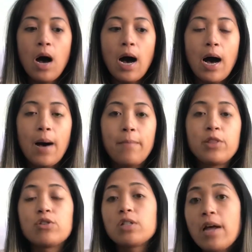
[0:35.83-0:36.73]
But
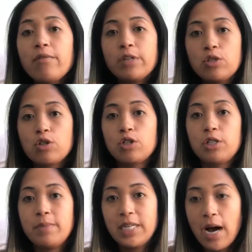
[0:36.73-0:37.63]
there's a lot of research
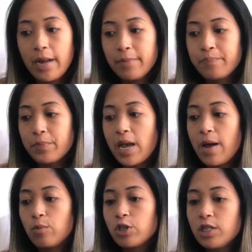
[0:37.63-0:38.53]
to be done,
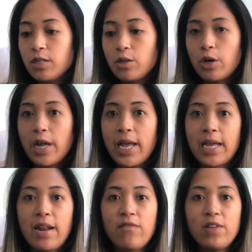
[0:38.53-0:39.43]
and we're still learning,
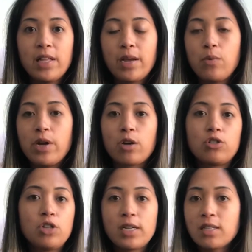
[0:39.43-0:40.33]
and I feel like we are
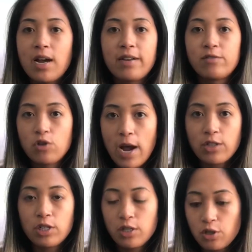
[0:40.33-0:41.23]
just kind of
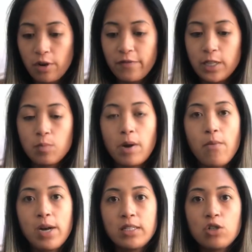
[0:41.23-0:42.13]
scratching the surface, but I
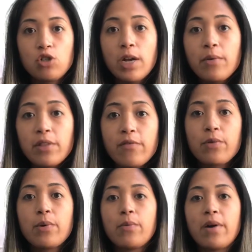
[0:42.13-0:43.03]
wanted to share with
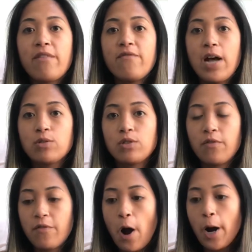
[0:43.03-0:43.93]
everyone what I've found so
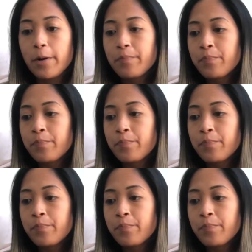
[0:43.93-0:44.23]
far.